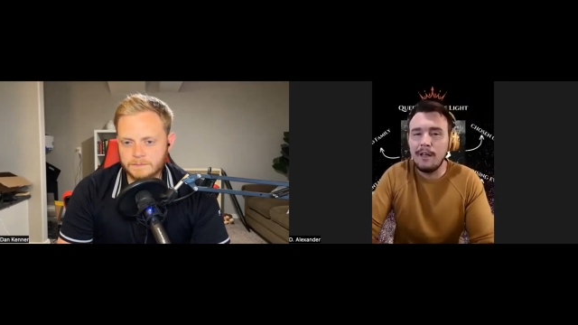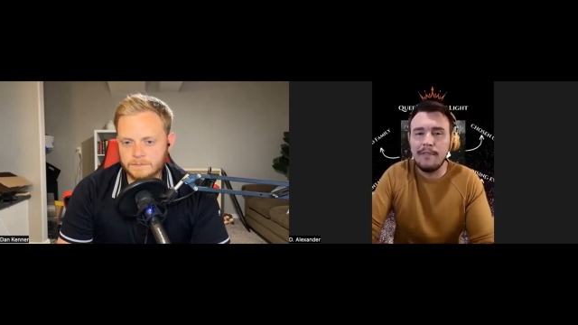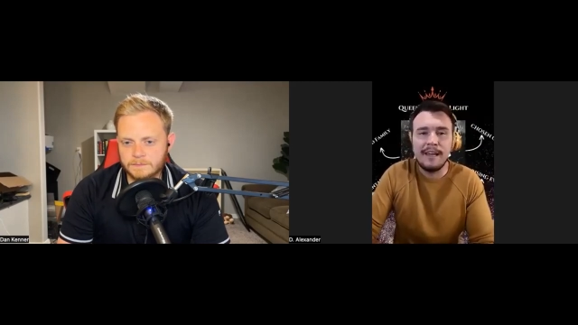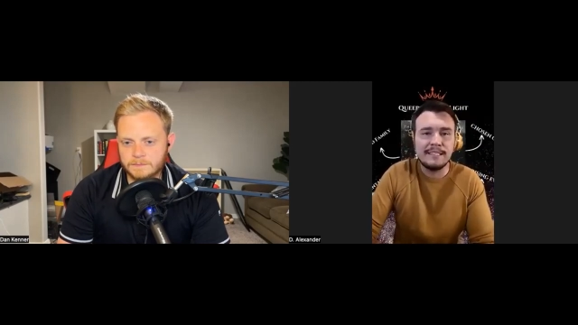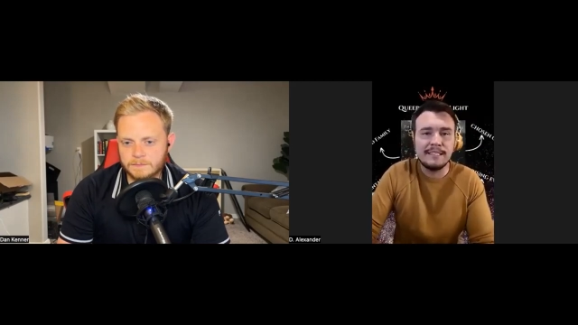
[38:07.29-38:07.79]

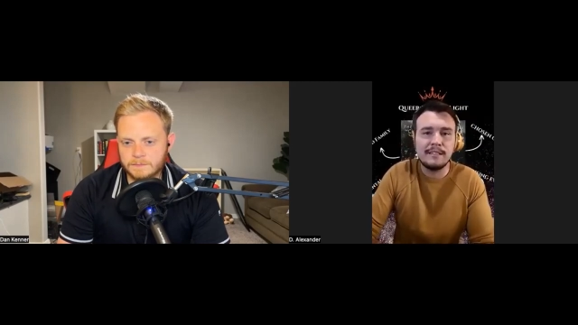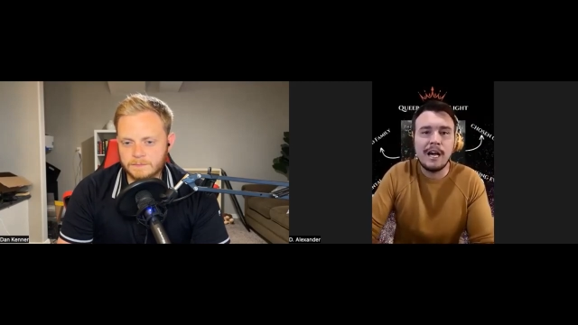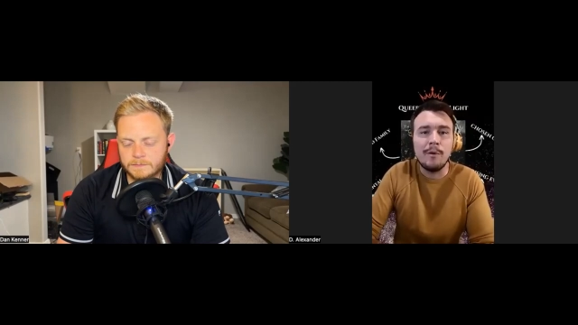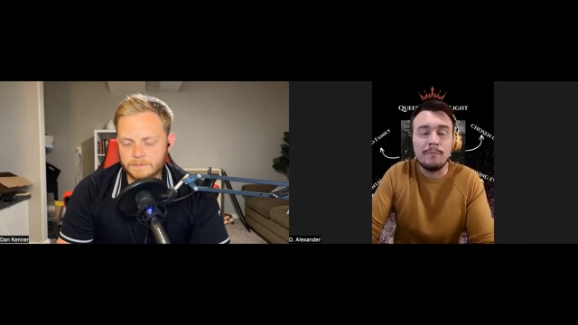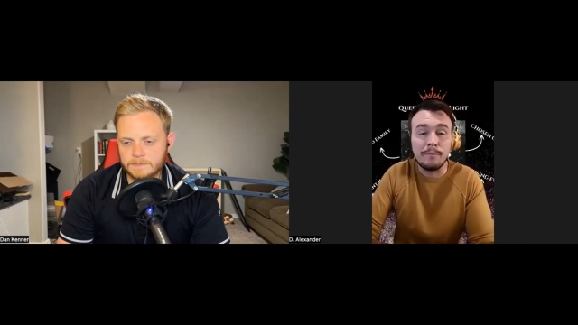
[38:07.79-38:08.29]
Speaker 1: and that's
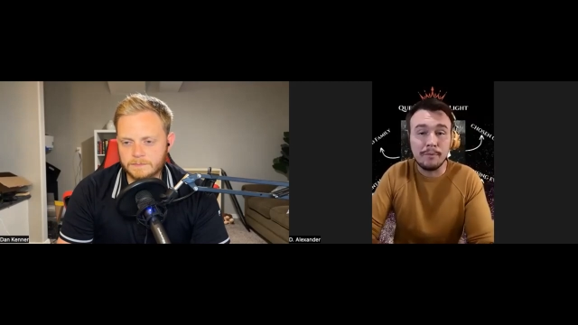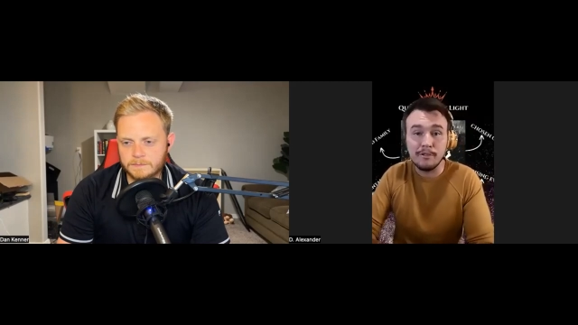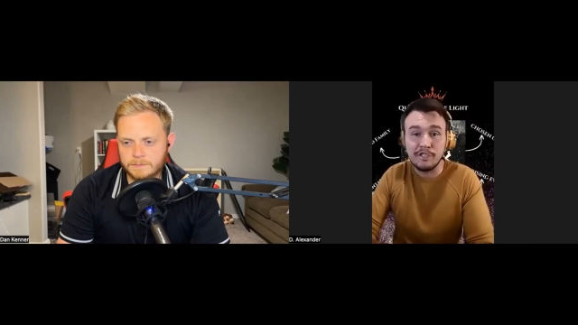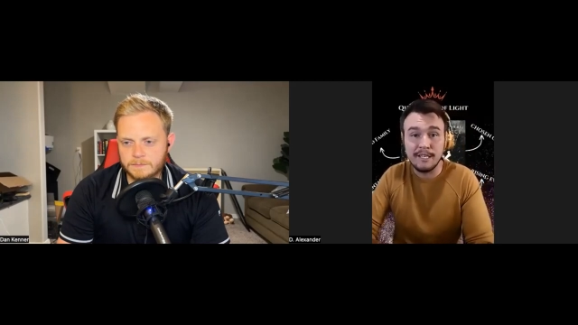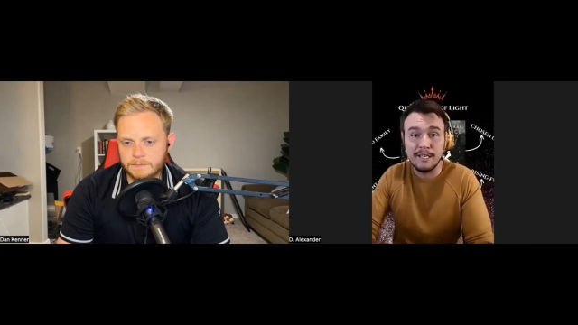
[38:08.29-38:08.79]
how I'm
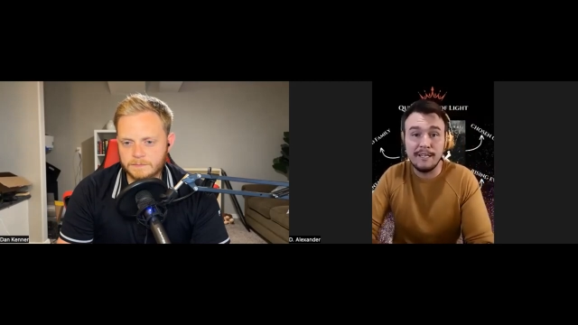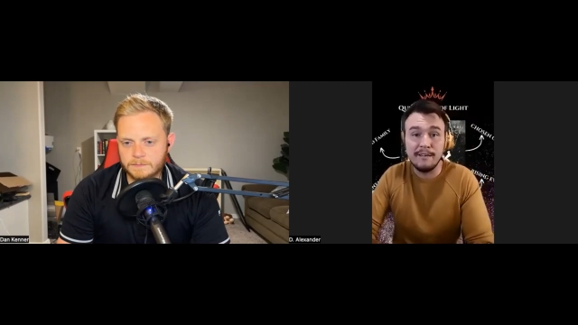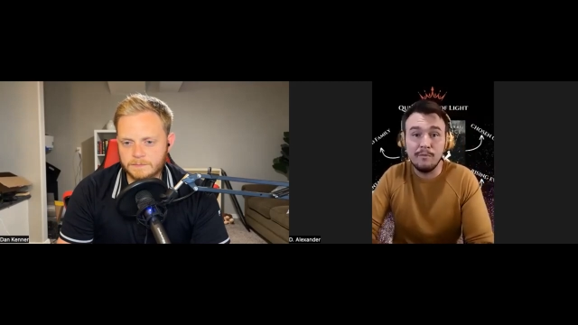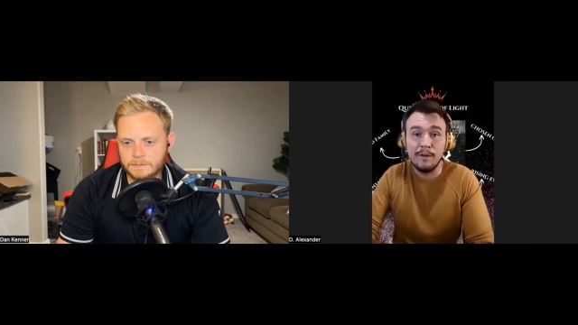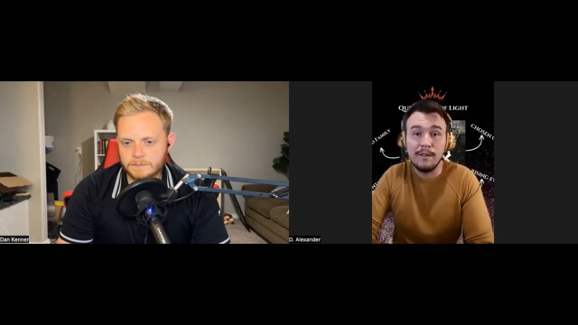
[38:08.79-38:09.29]
approaching it
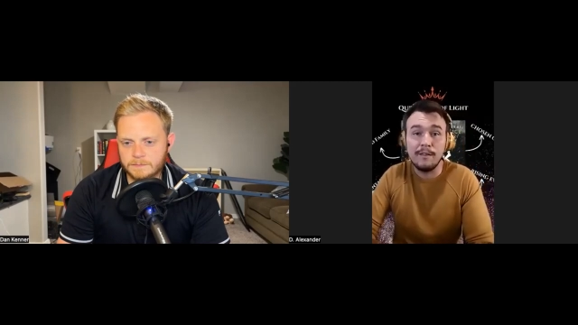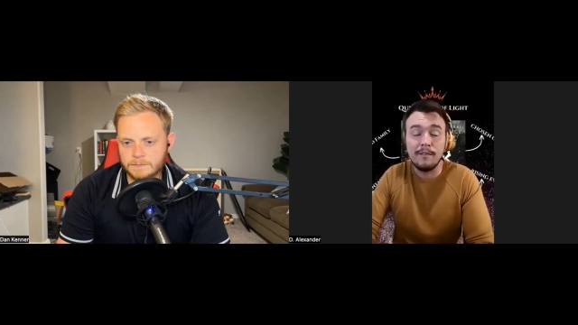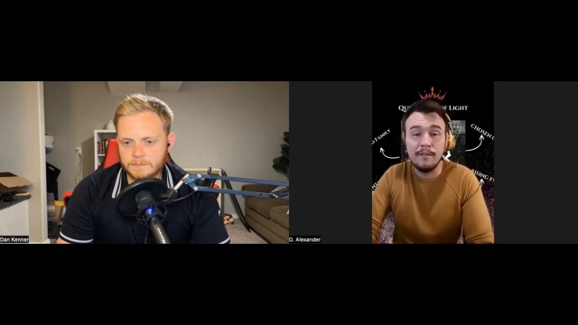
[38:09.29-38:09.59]
with